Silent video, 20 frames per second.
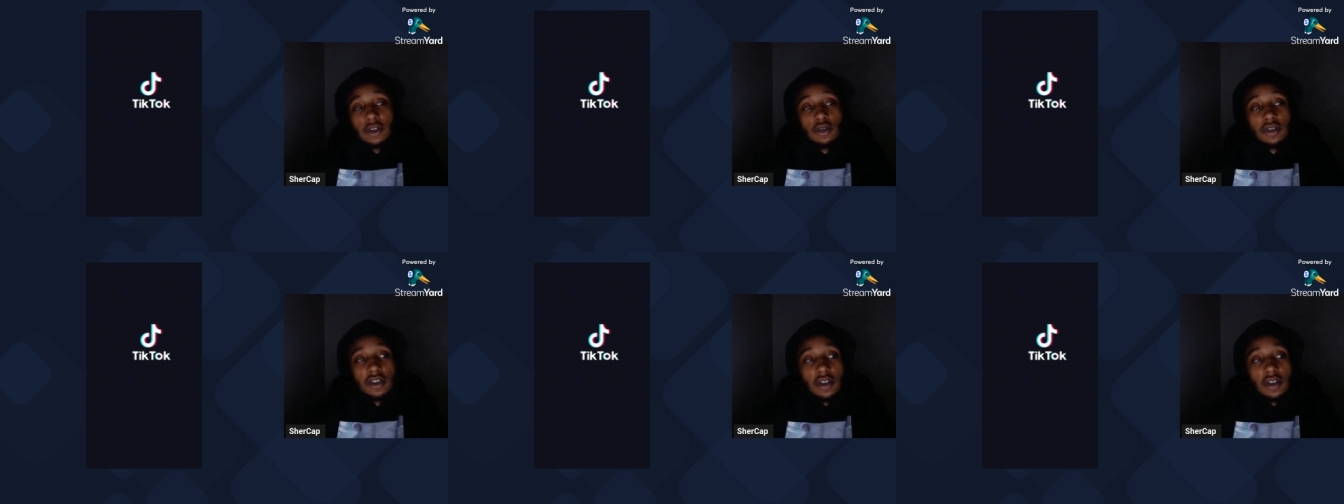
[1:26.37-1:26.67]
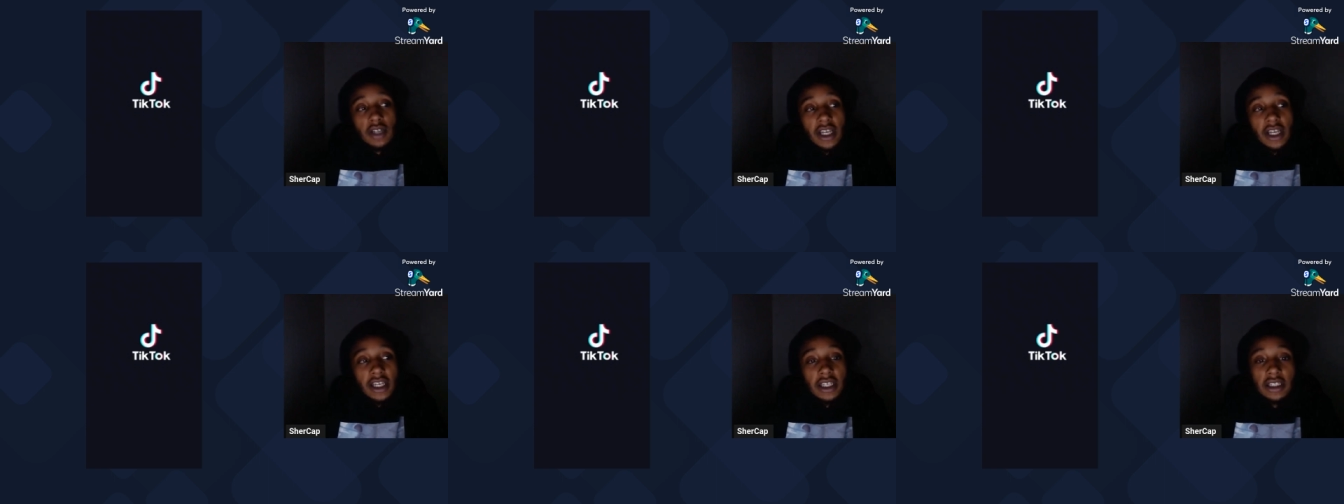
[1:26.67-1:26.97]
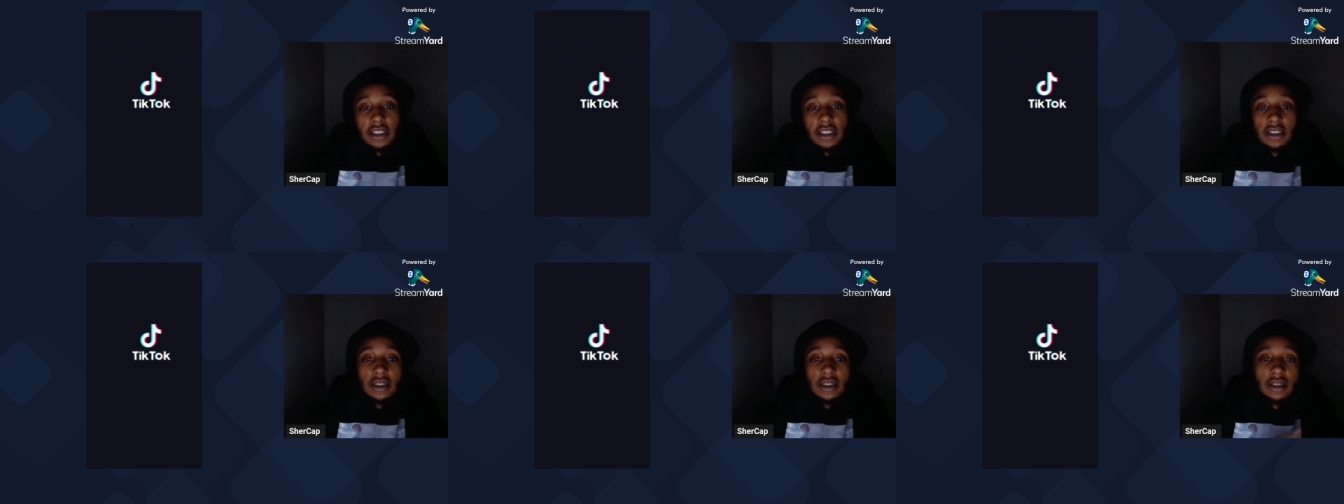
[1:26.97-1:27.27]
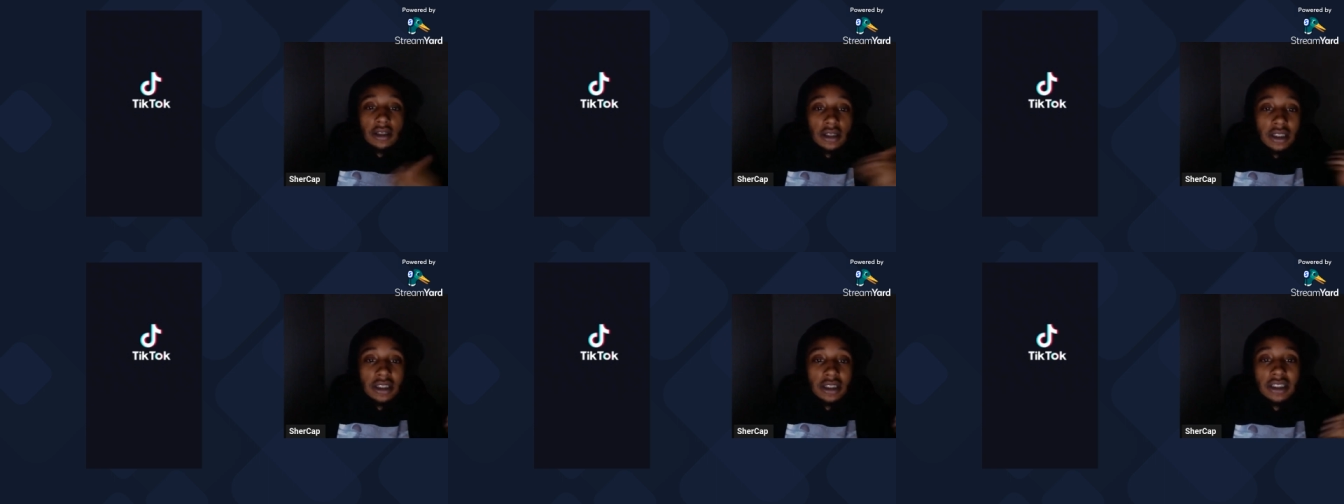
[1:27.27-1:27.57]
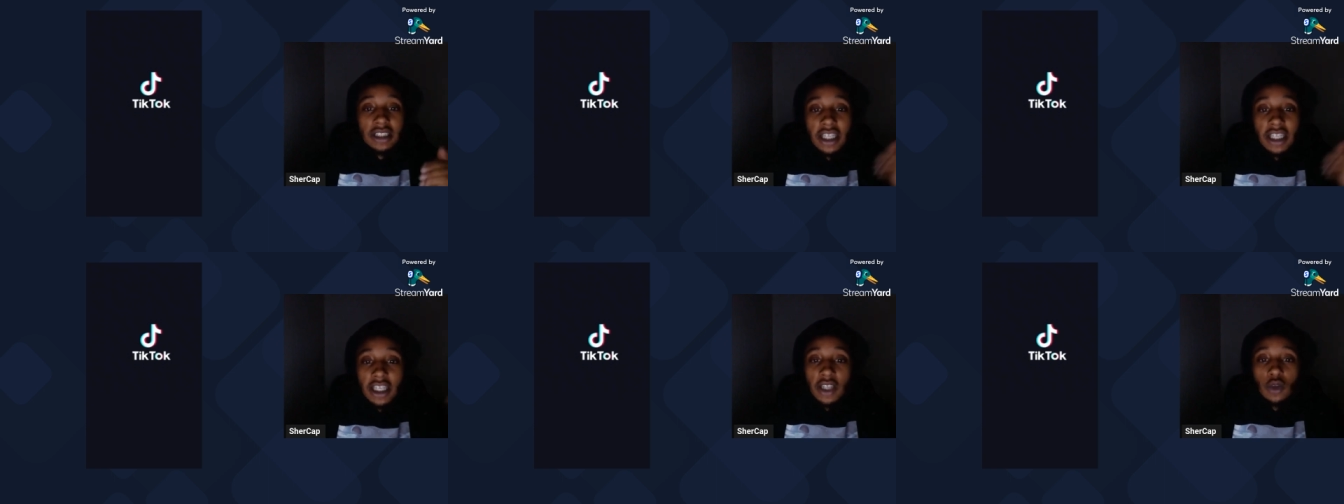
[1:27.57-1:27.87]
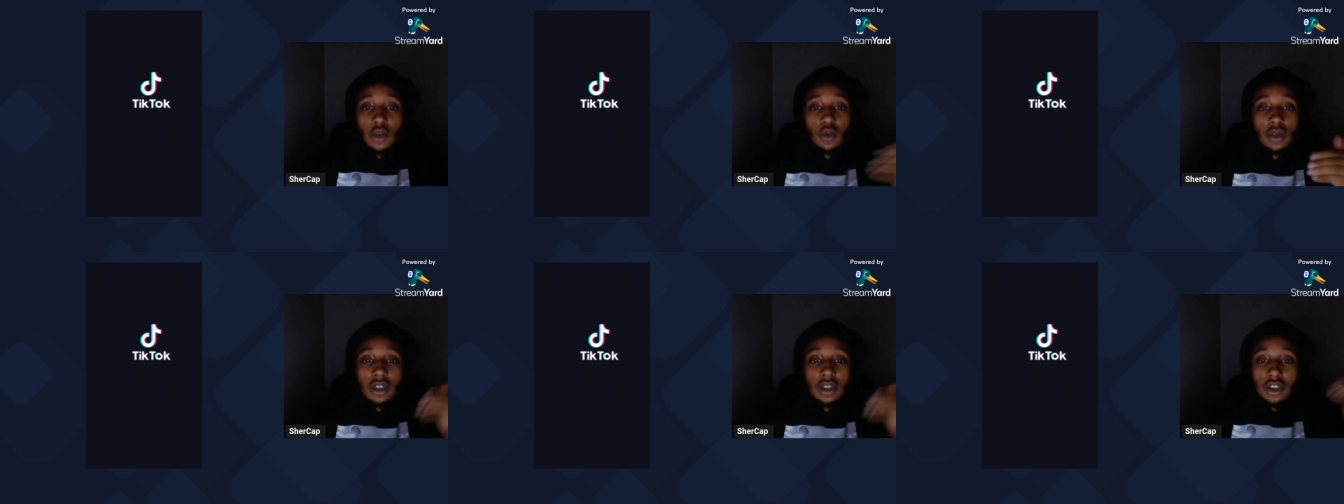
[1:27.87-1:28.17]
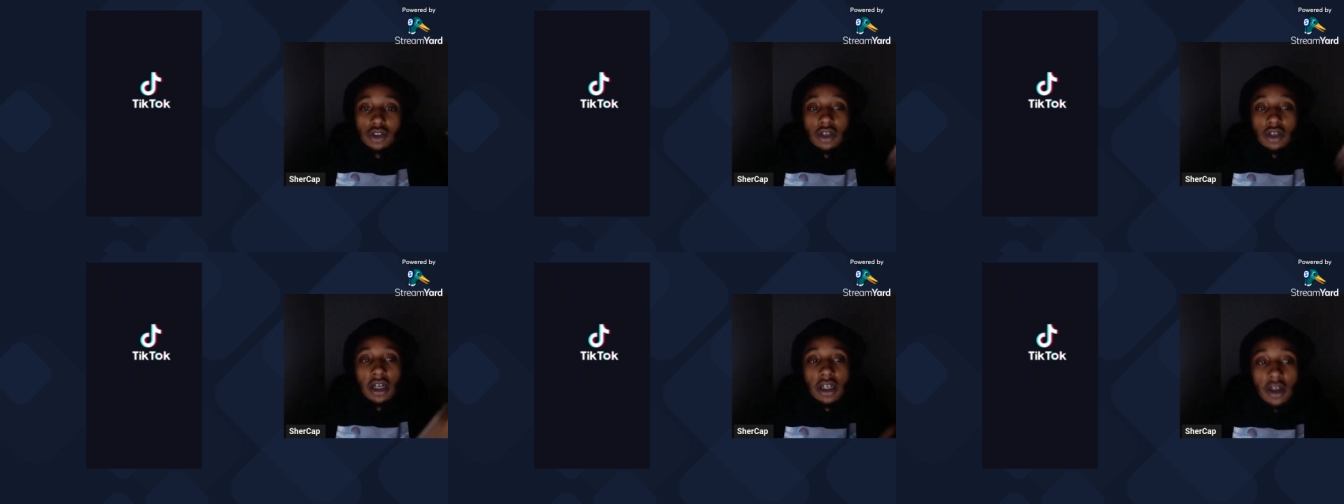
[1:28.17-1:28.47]
So they continuing to
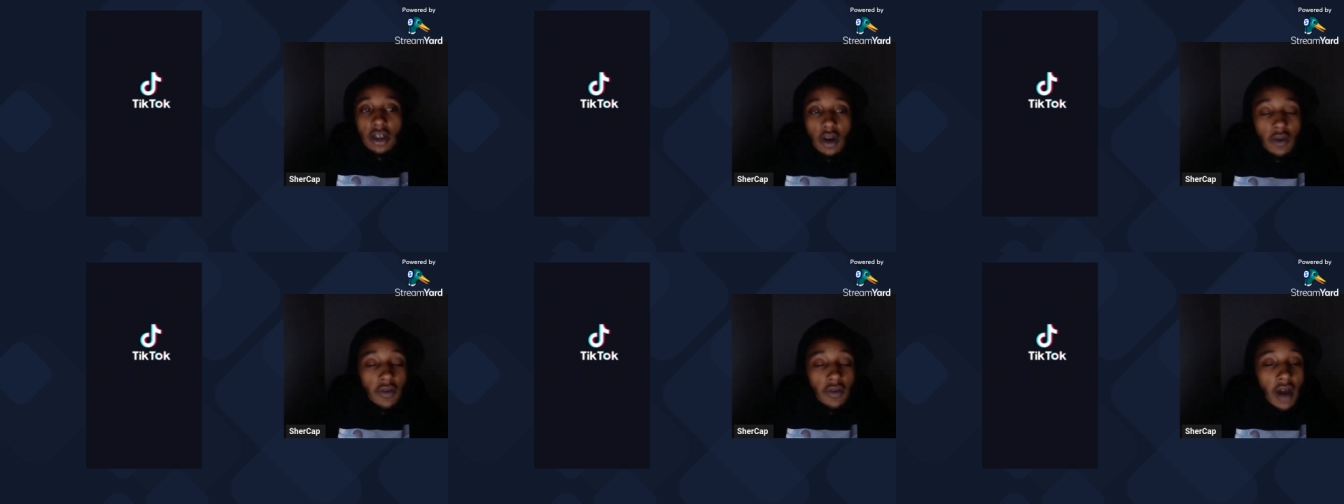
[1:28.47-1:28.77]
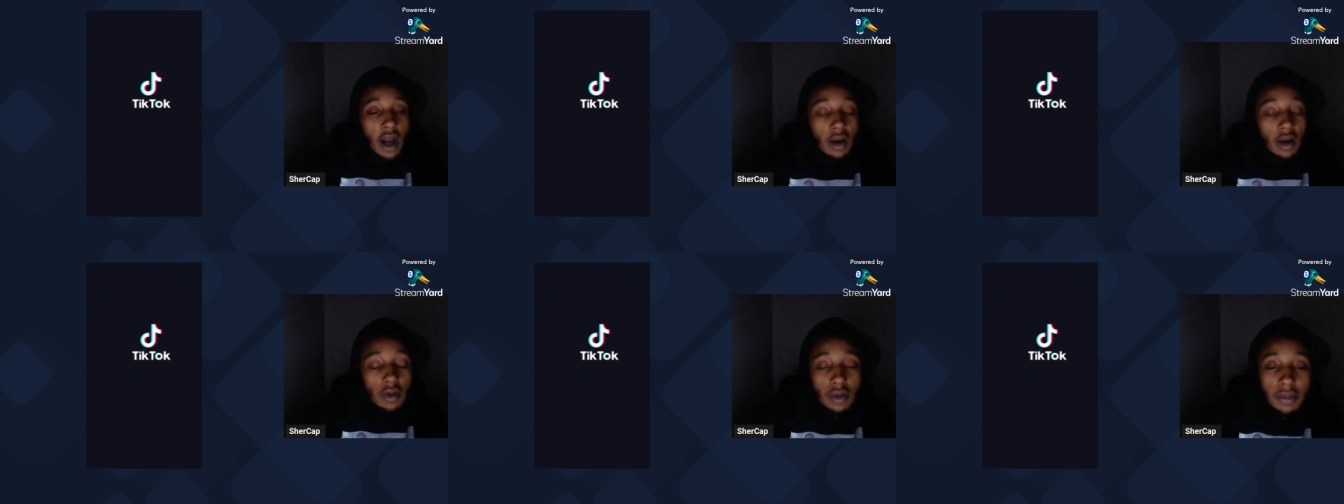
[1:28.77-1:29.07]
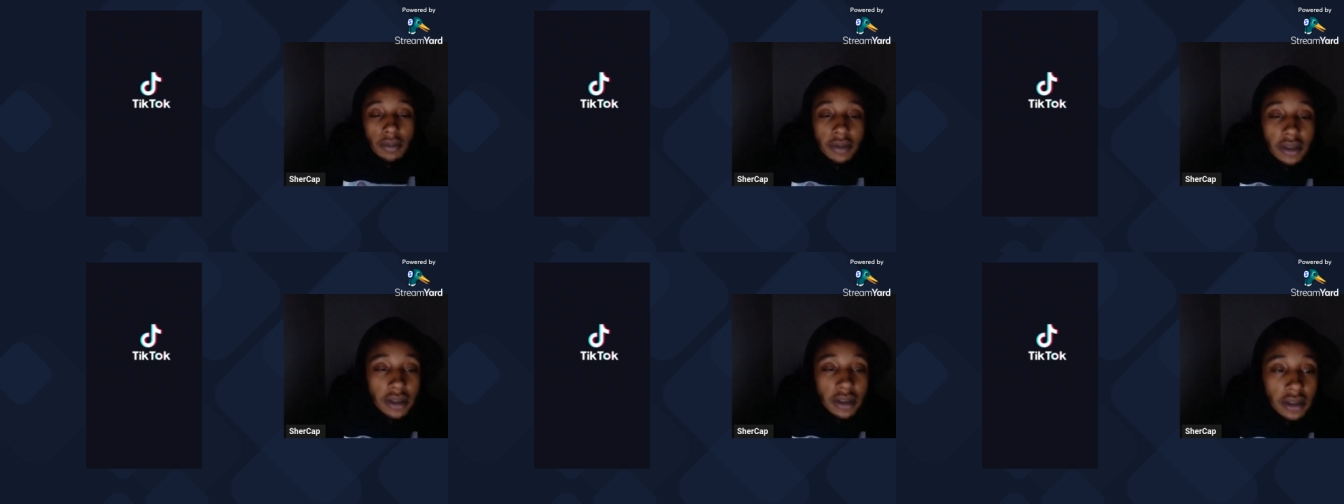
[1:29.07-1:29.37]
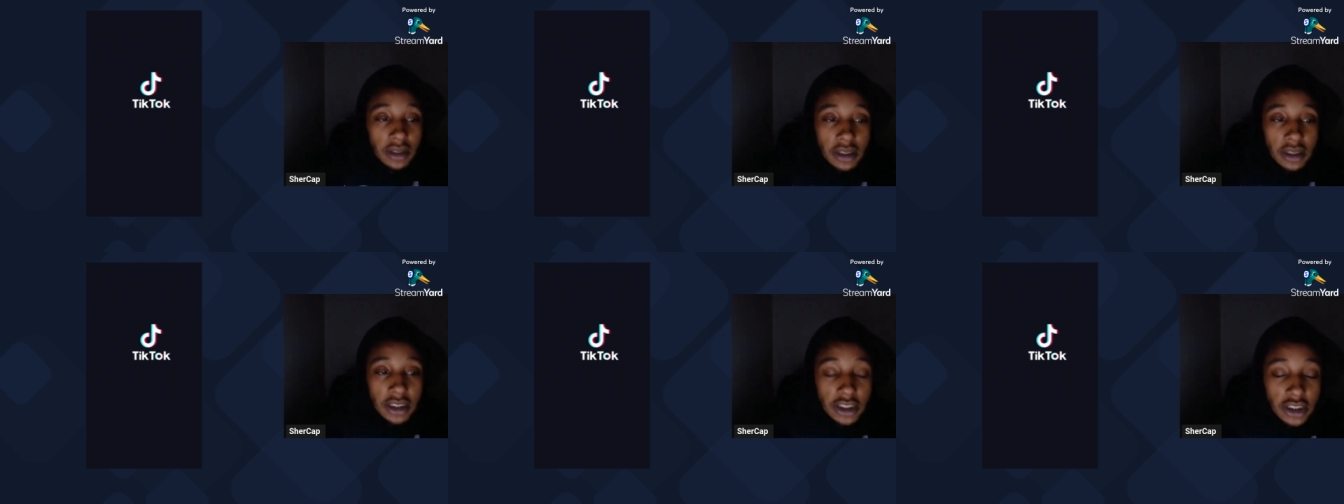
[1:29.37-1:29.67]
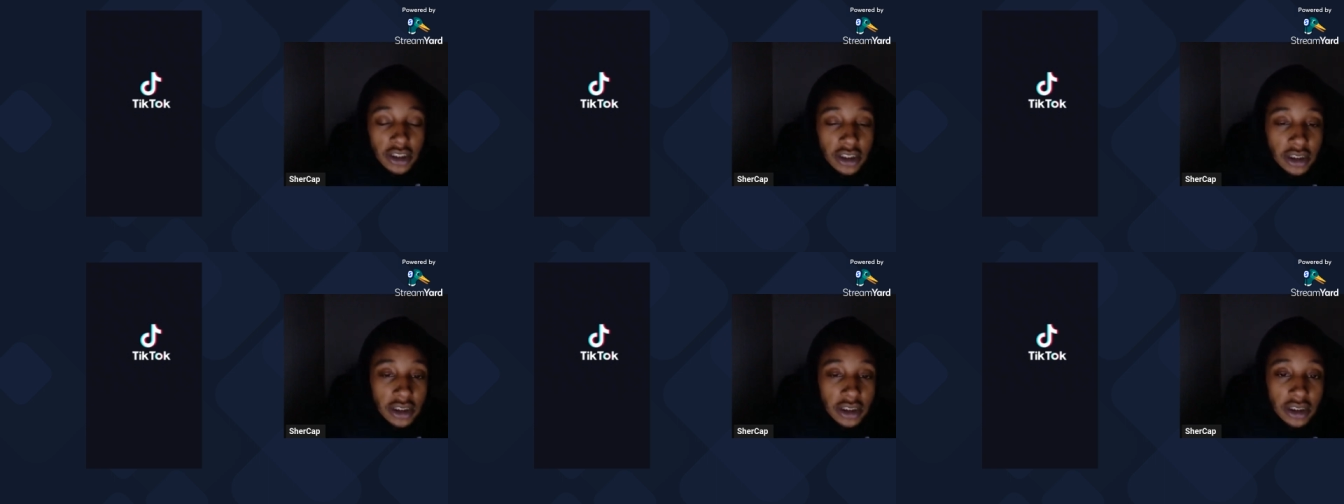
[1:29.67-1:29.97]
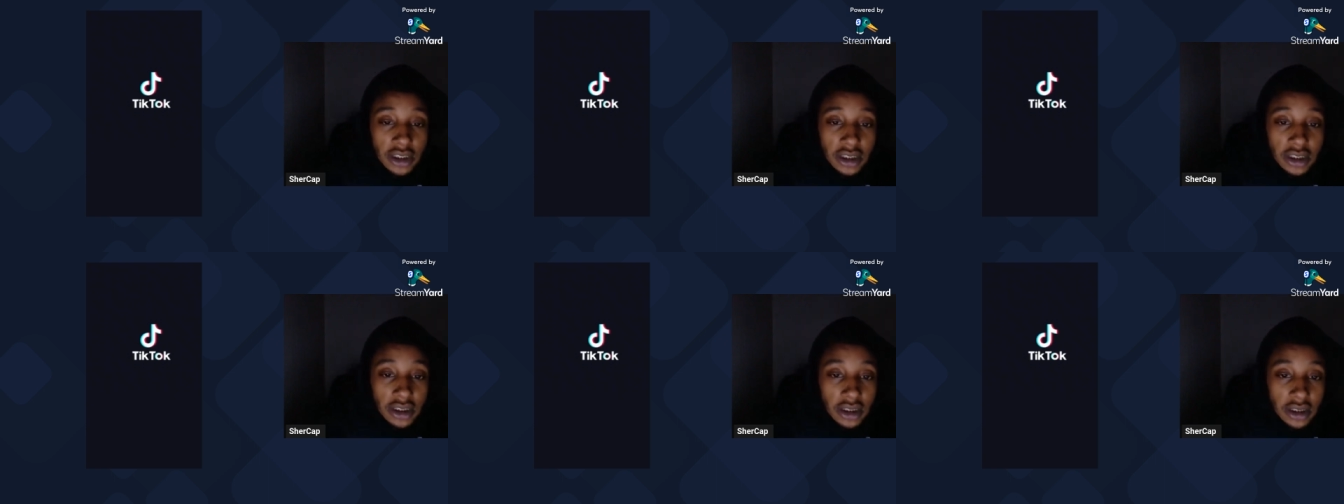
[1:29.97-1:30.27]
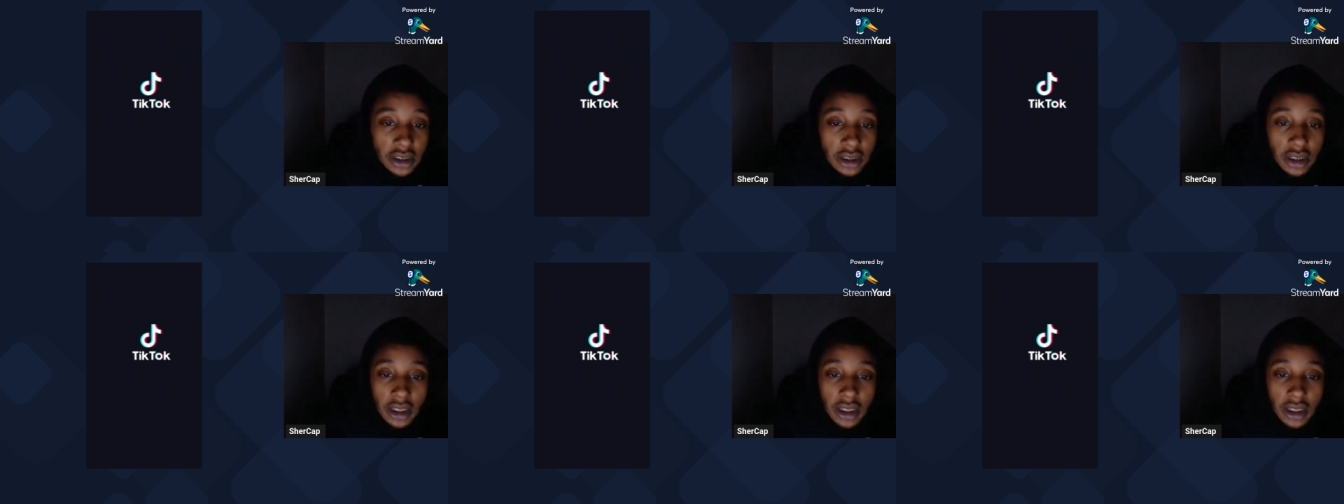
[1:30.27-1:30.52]
trying to go viral, but this shit is sick.